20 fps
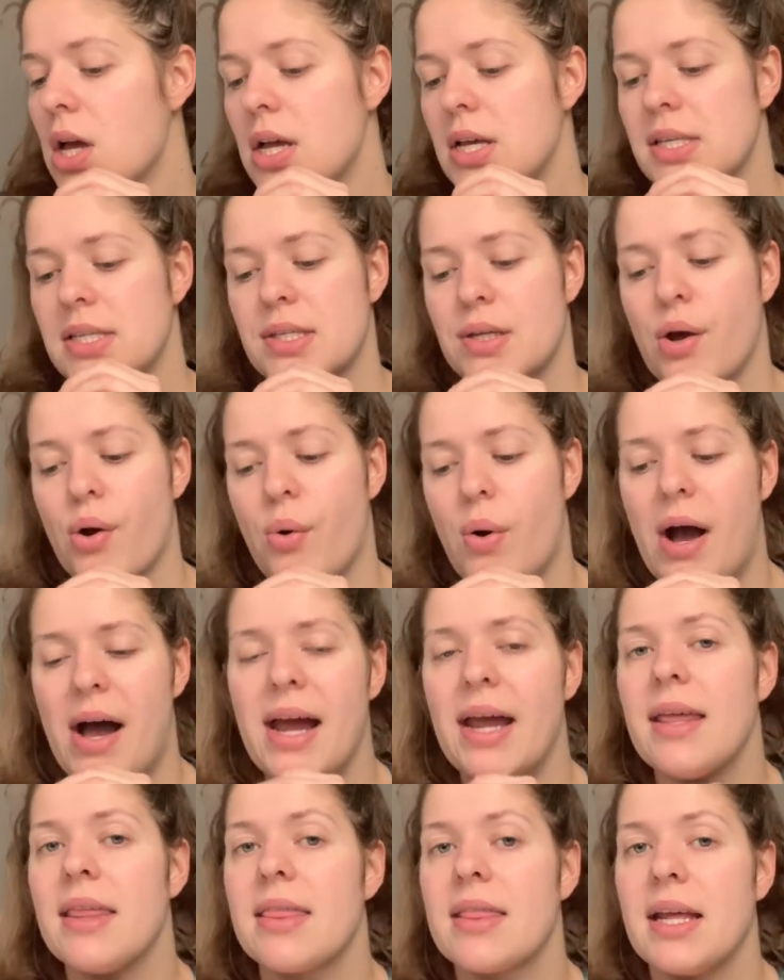So
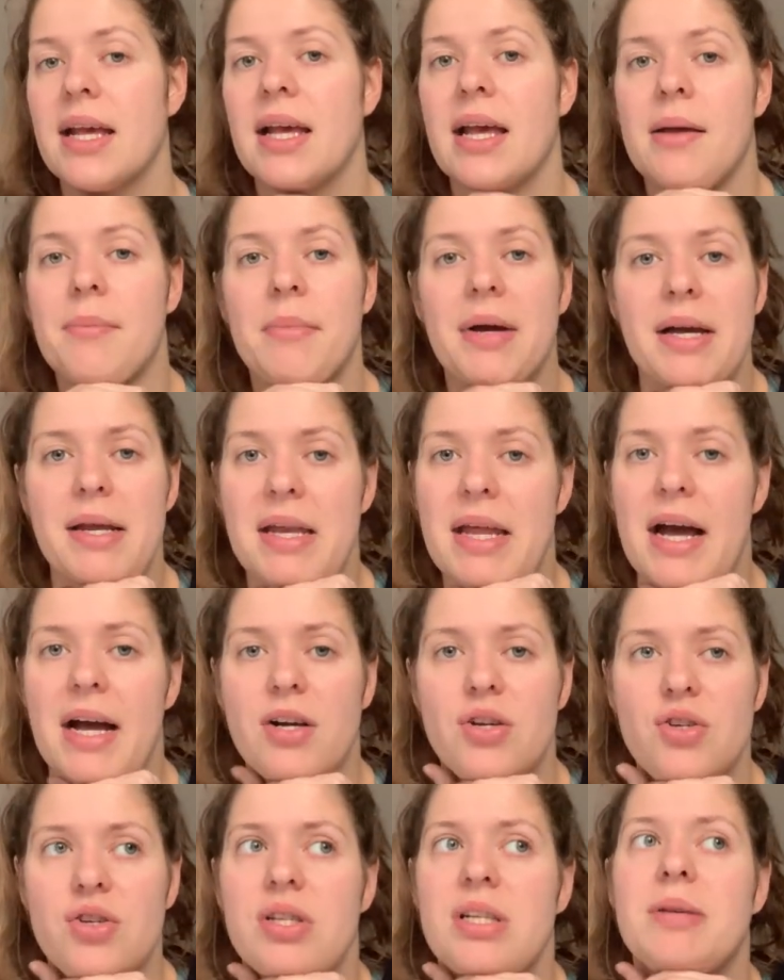I think I might
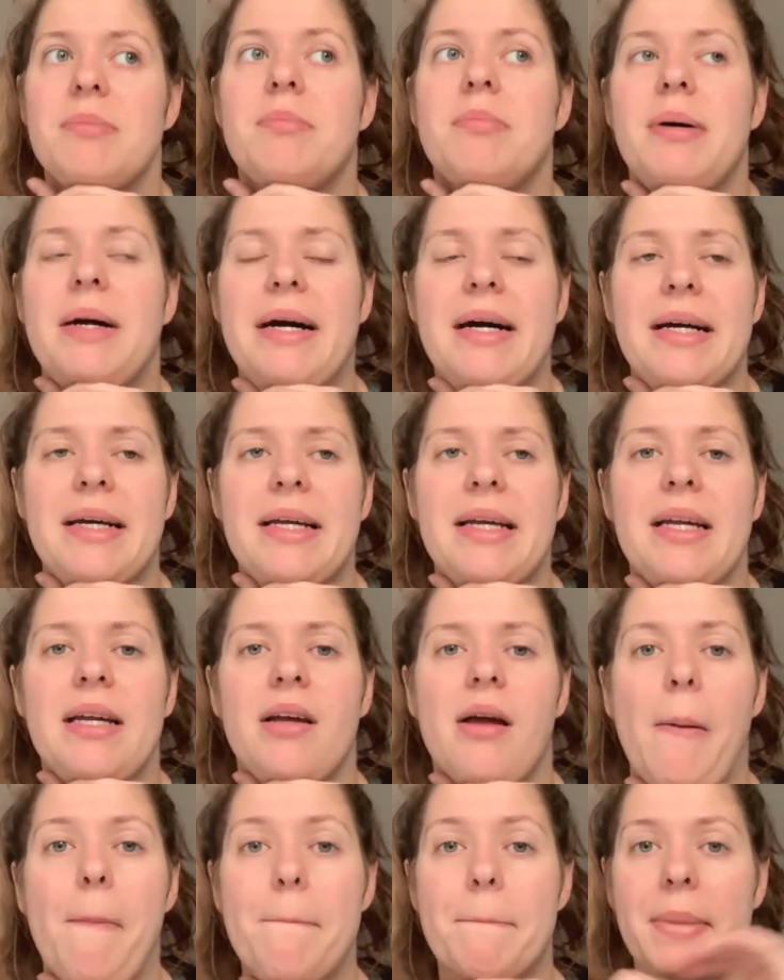actually buy
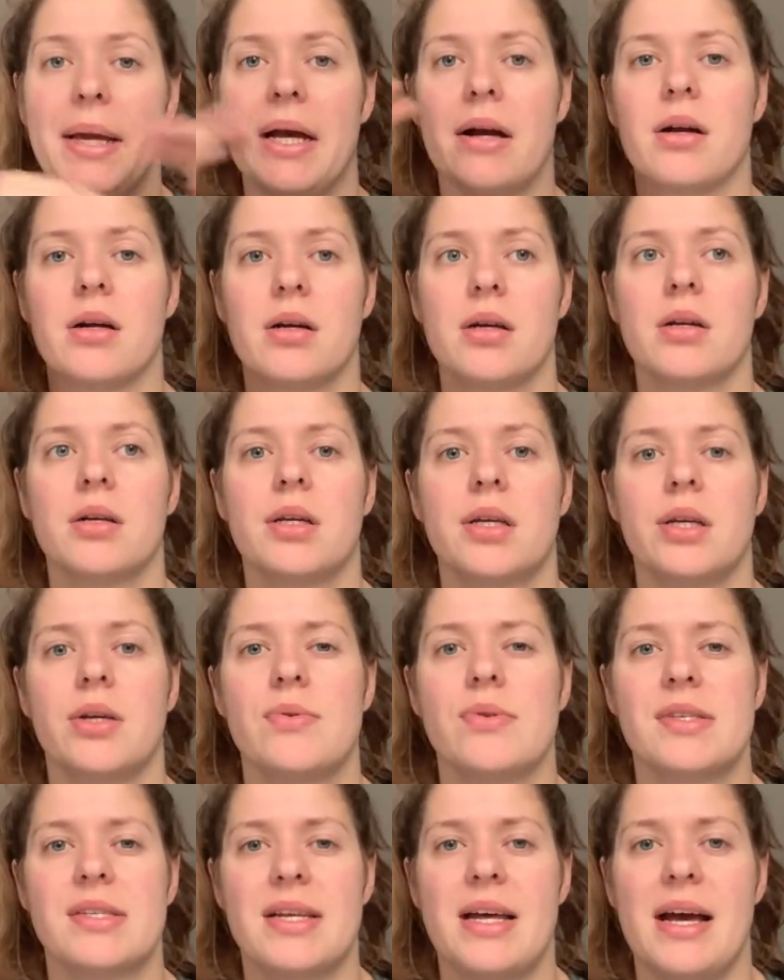a bigger
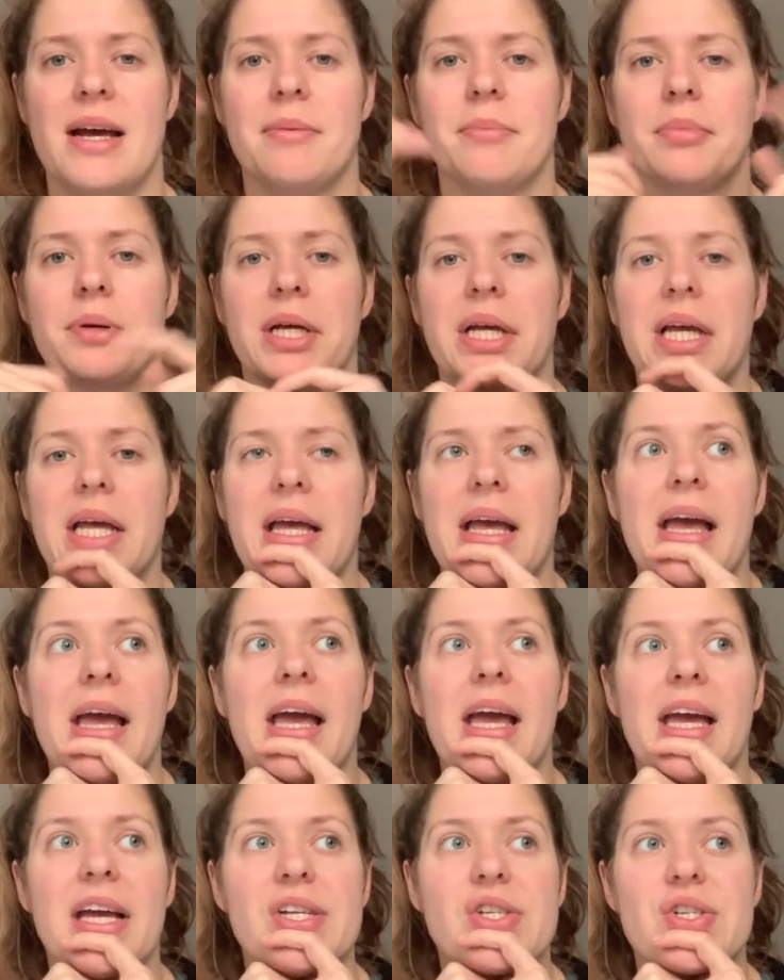Q-snap
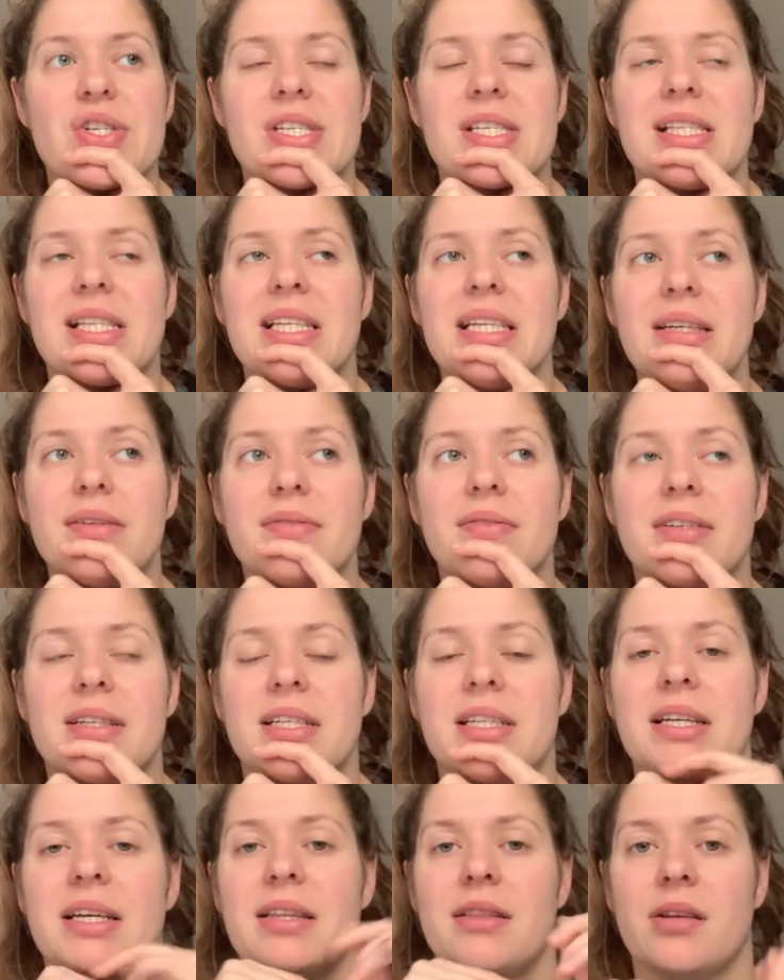and just leave
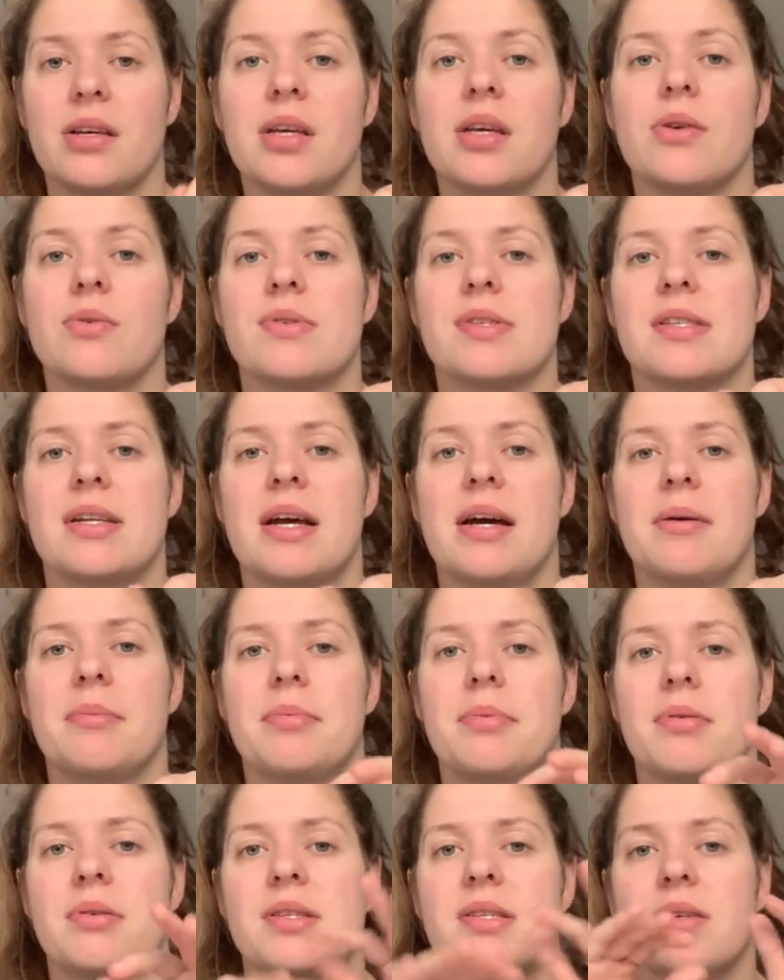it in the
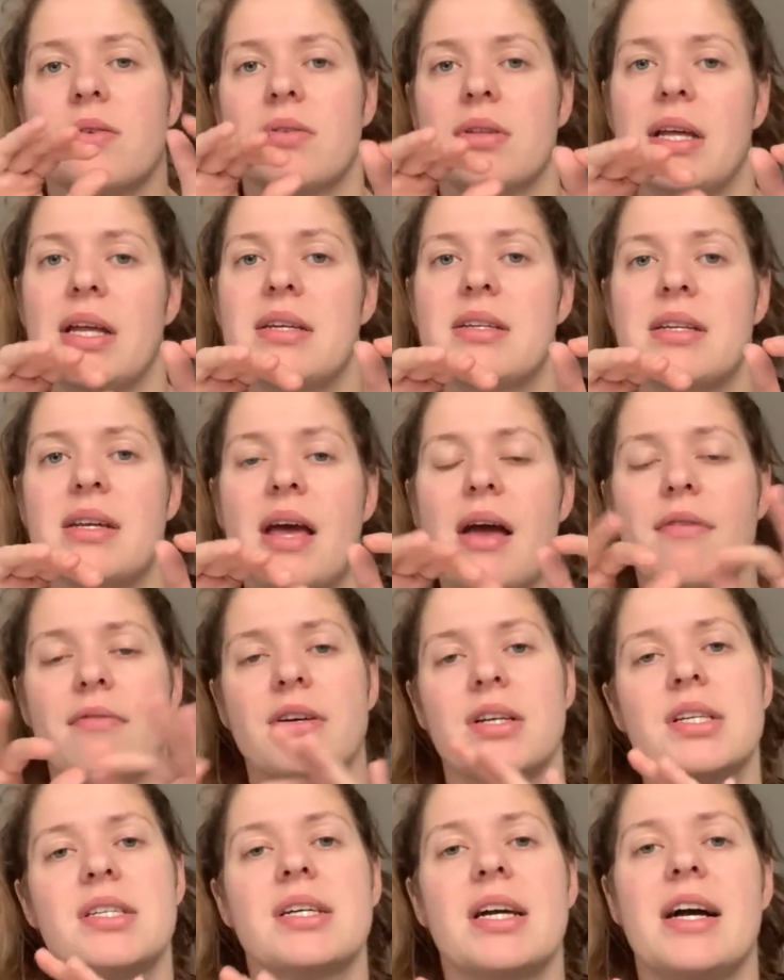Q-snap so that
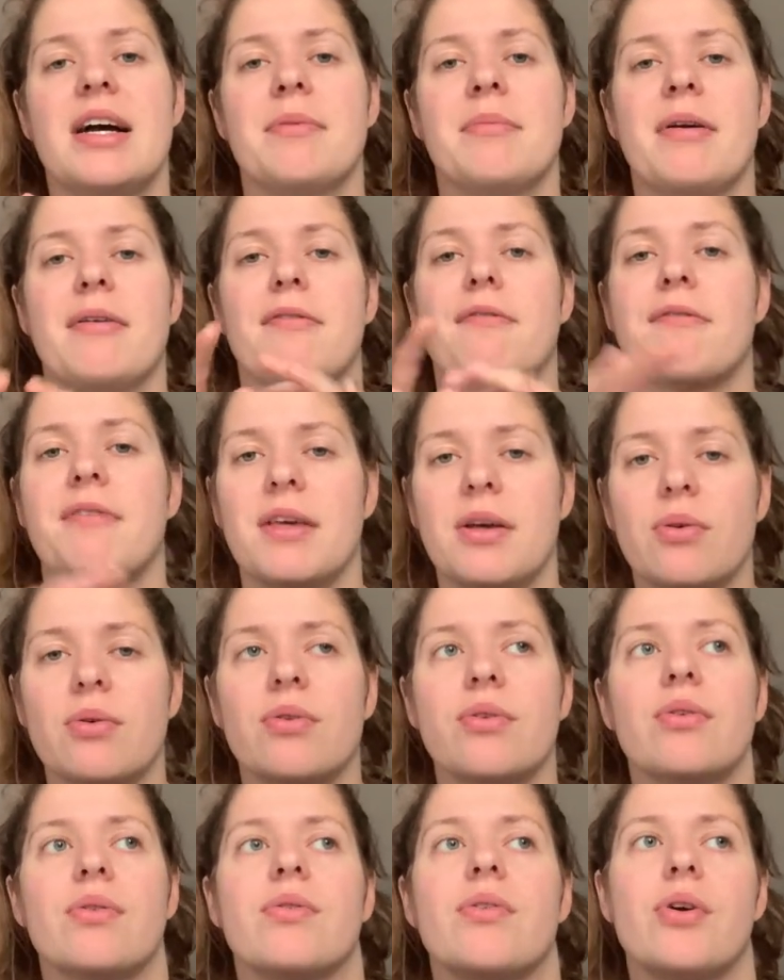every time I
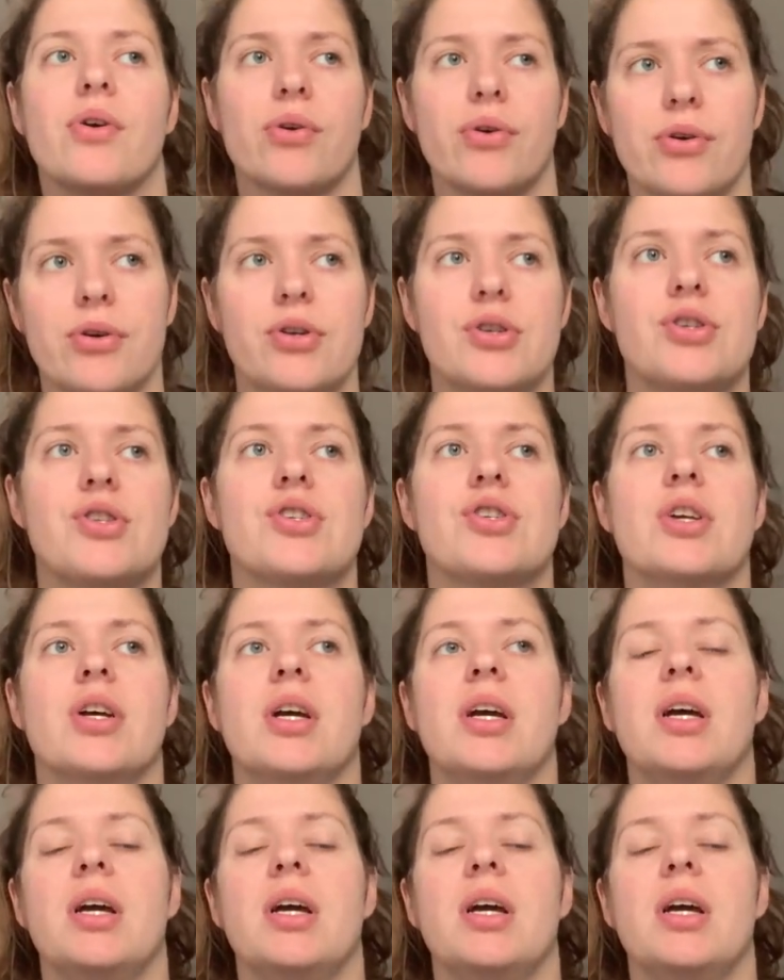feel the urge